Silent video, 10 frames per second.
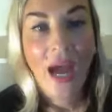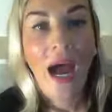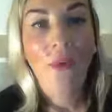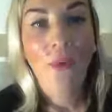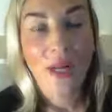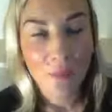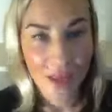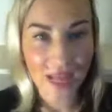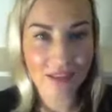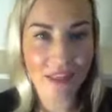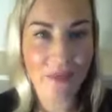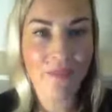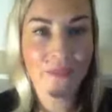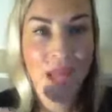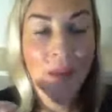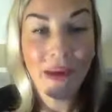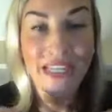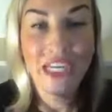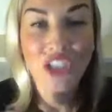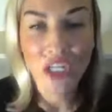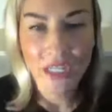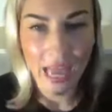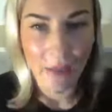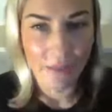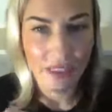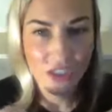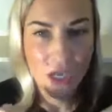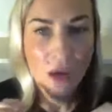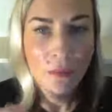I want to paint them, my kitchen cabinets.